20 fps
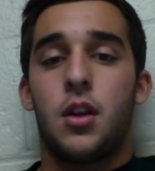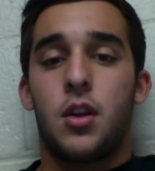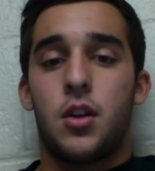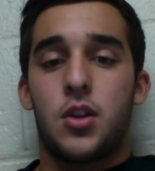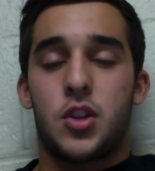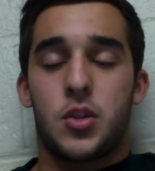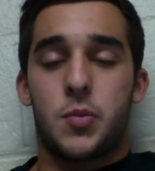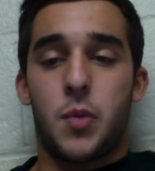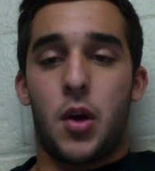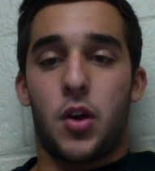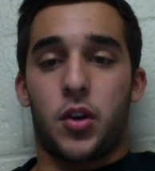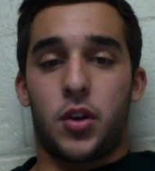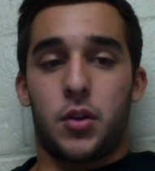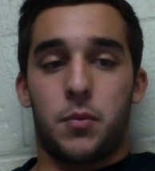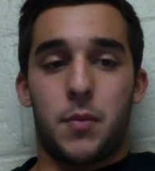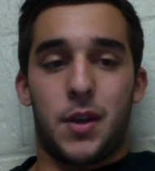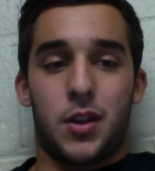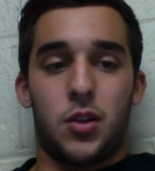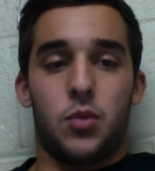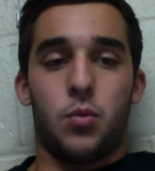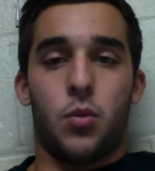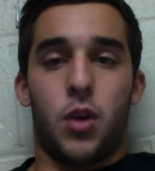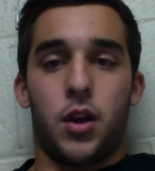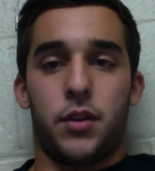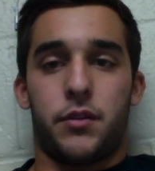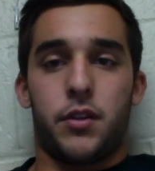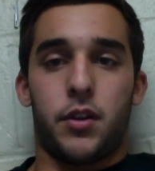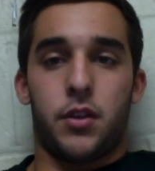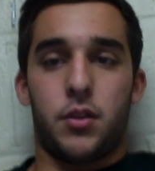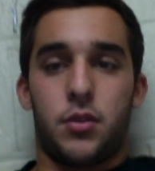smell could make you want
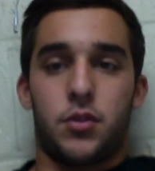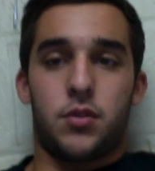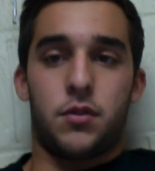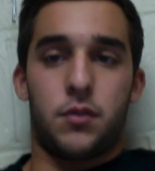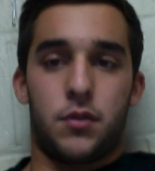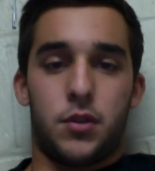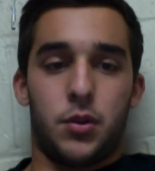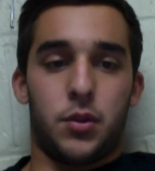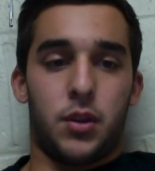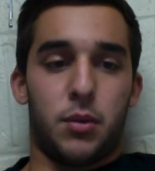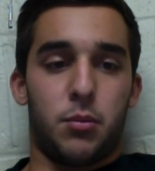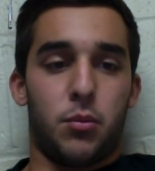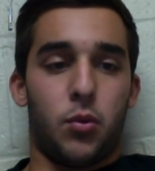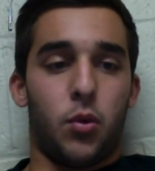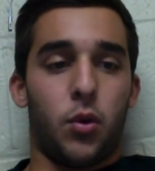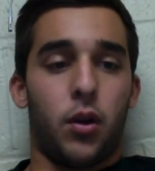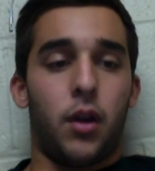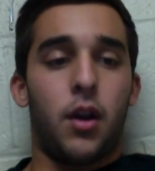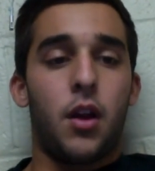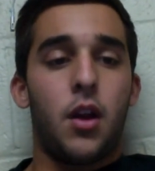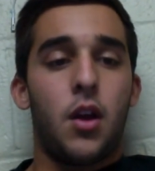to do them more.